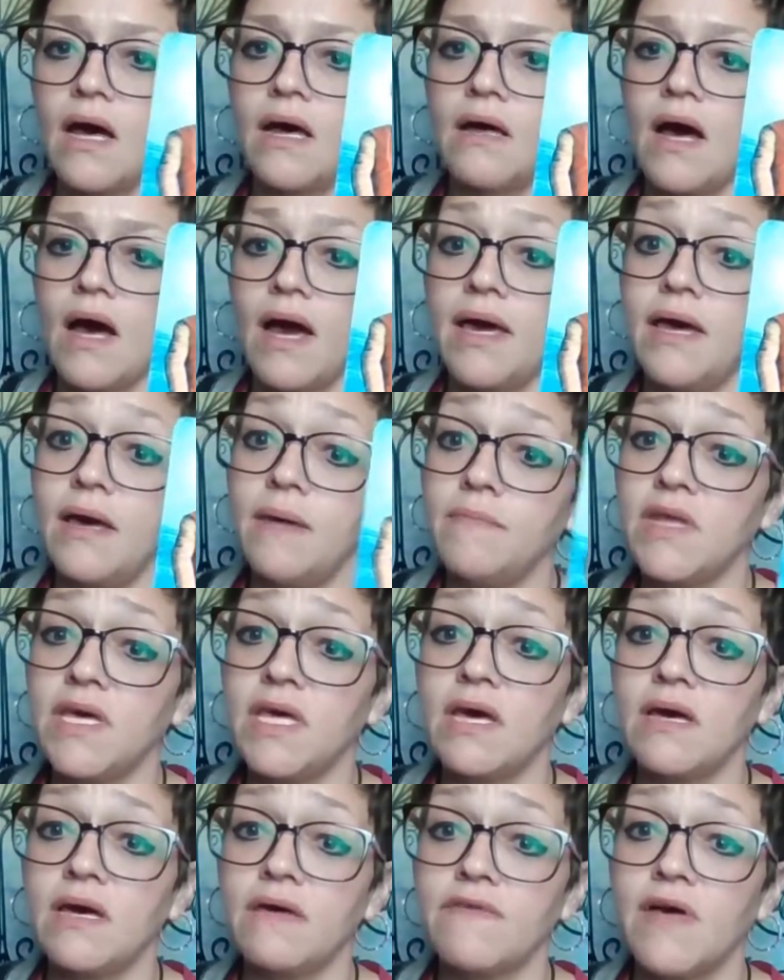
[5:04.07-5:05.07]
I am the
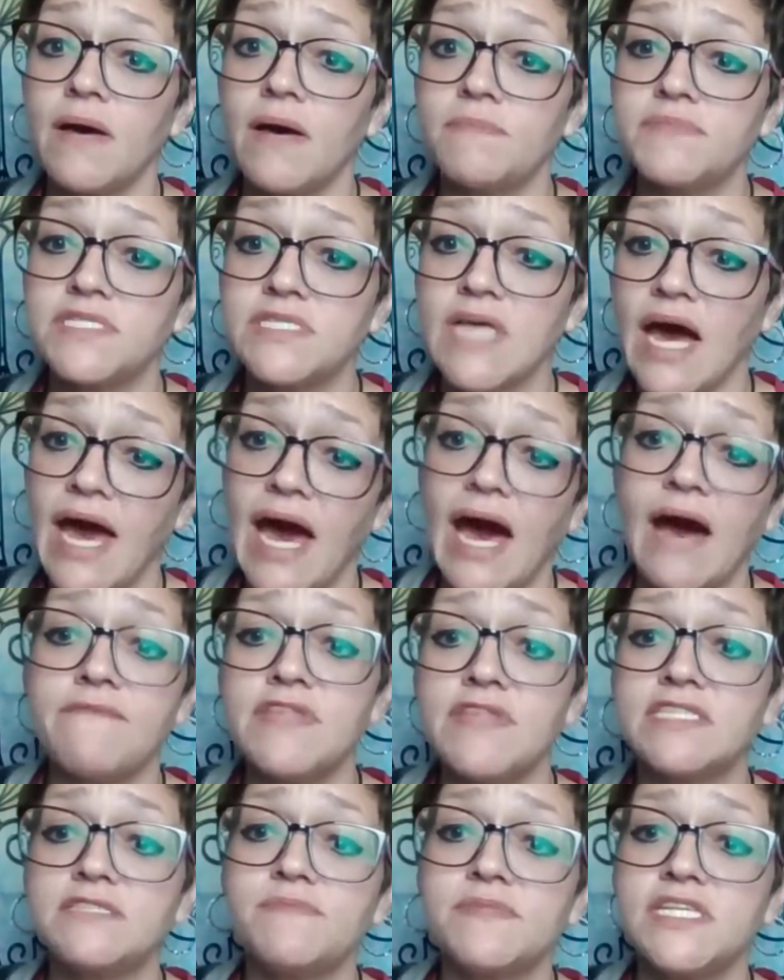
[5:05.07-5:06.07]
King of Cups. I have
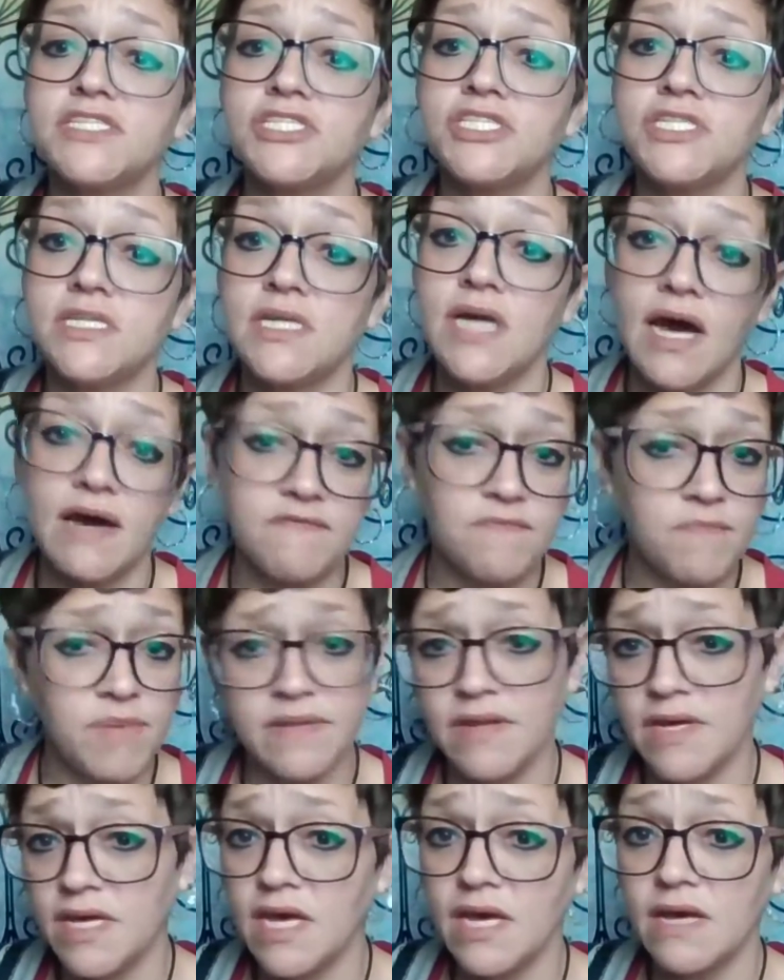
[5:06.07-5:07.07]
this position. I've
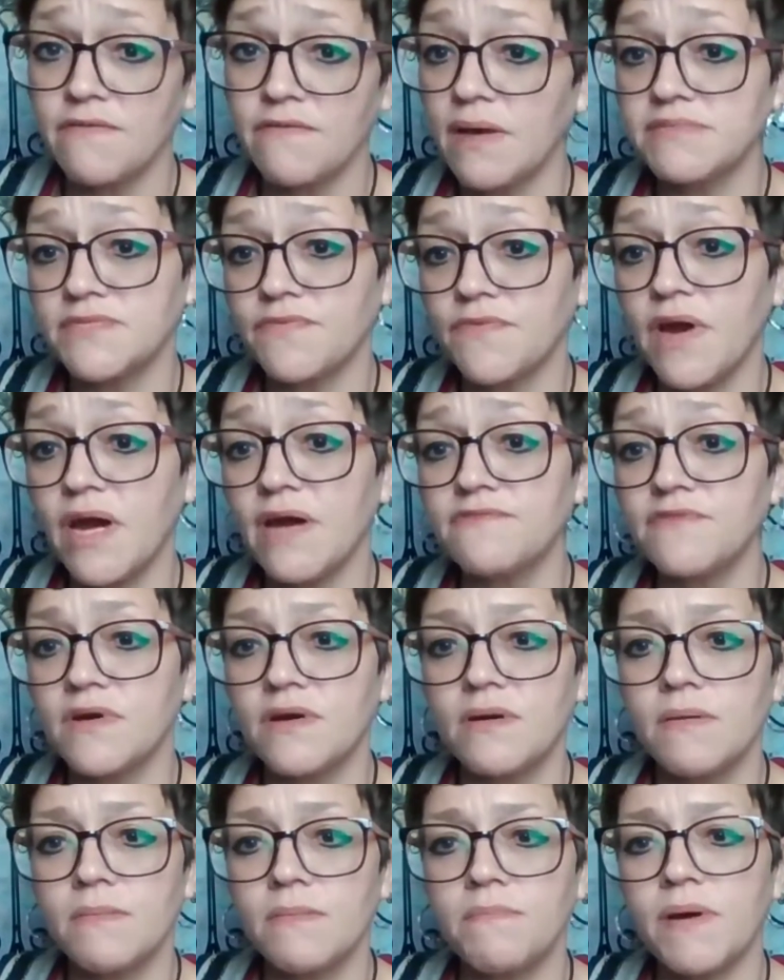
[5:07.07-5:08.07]
been the King of Cups
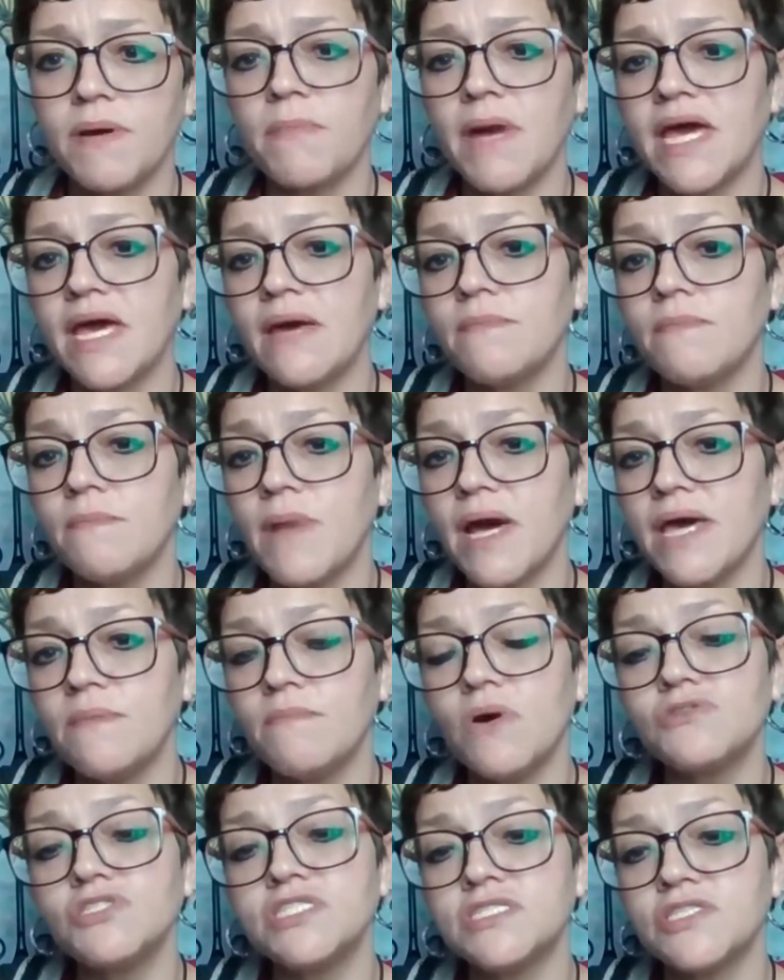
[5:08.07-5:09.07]
forever, but my
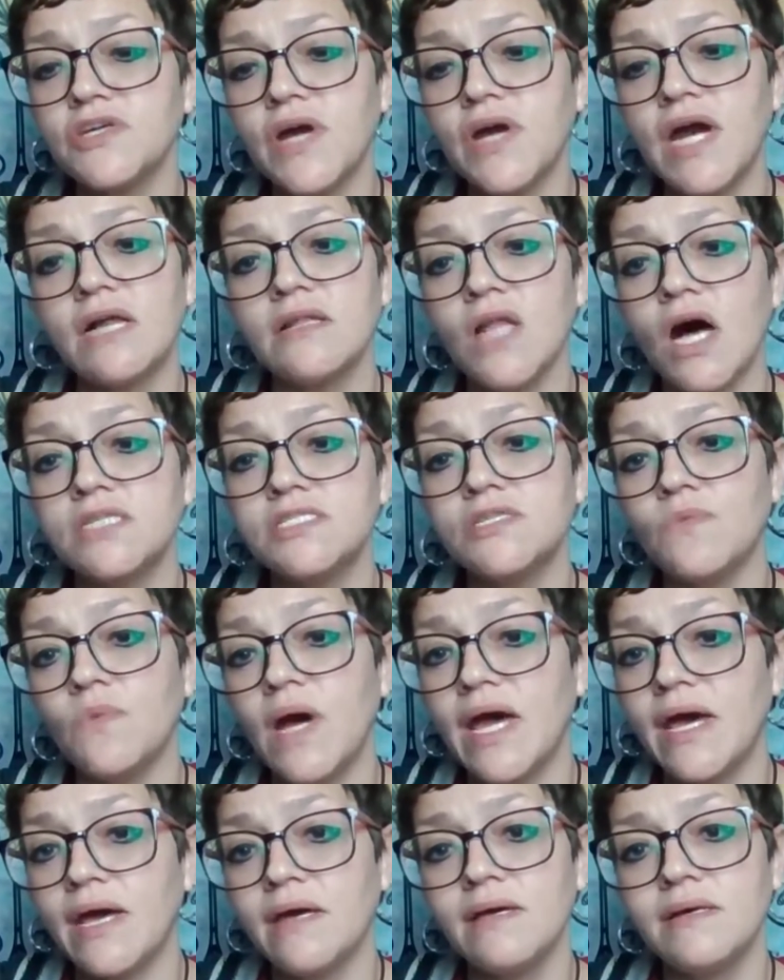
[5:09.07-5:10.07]
emotions are kind of locked
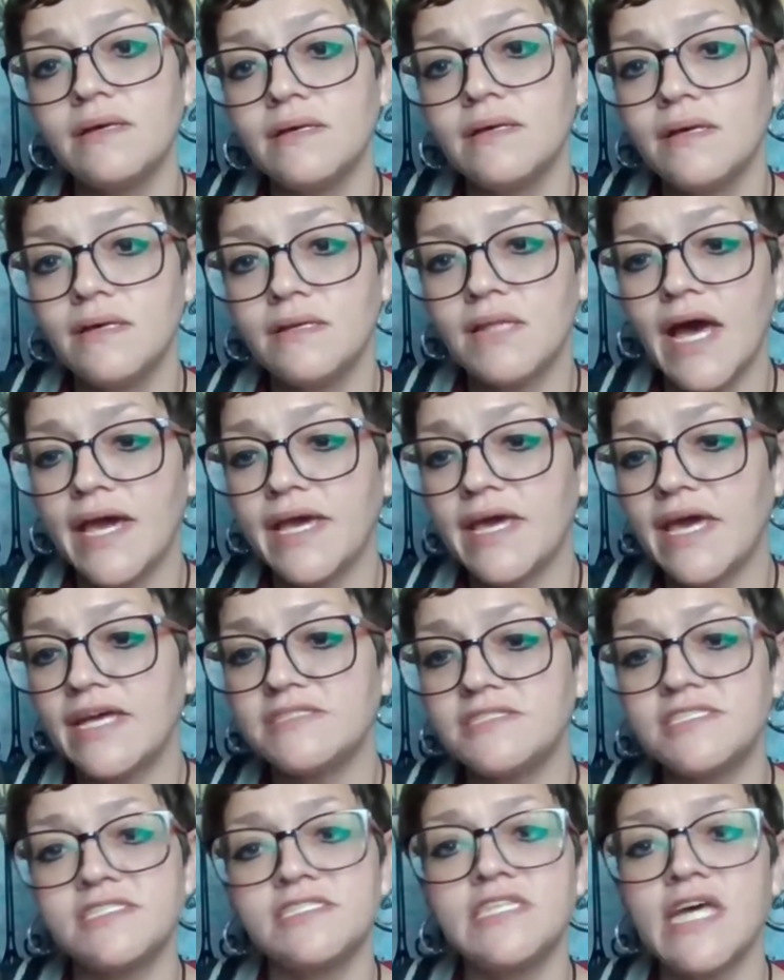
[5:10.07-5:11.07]
away. Like
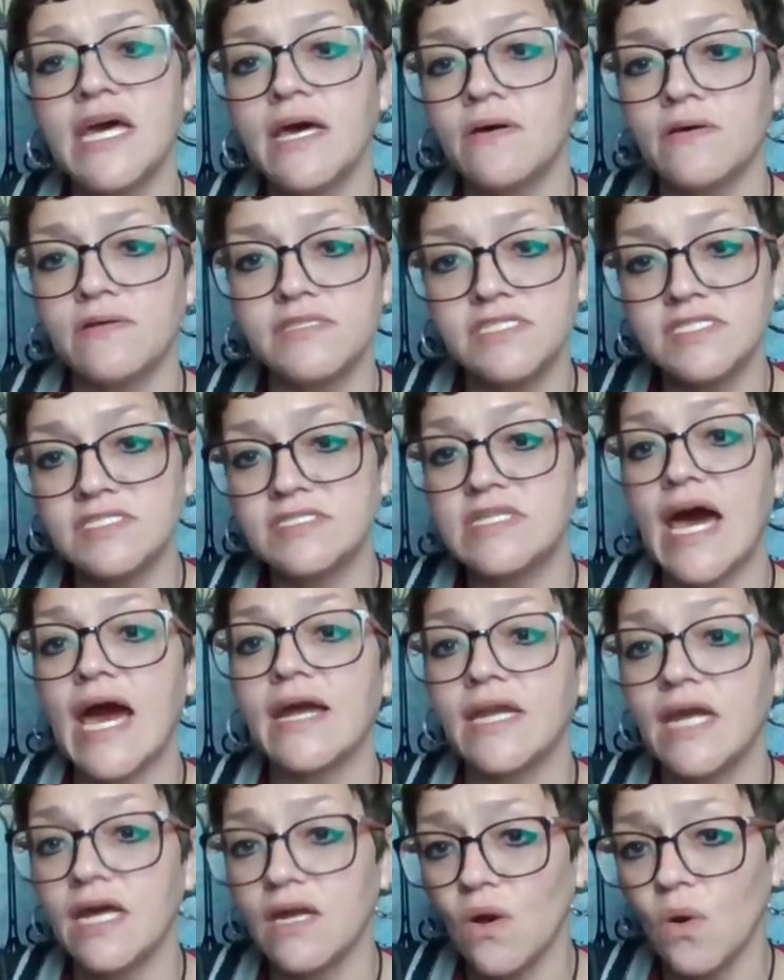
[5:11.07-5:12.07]
it's stale,
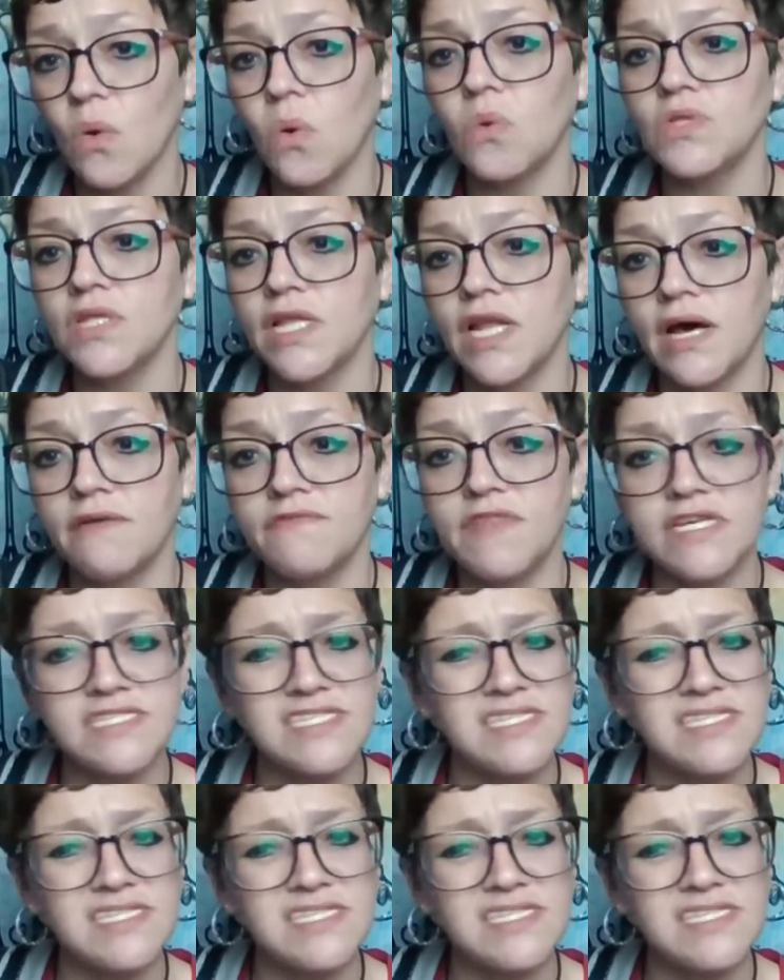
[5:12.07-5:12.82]
stagnant, old love.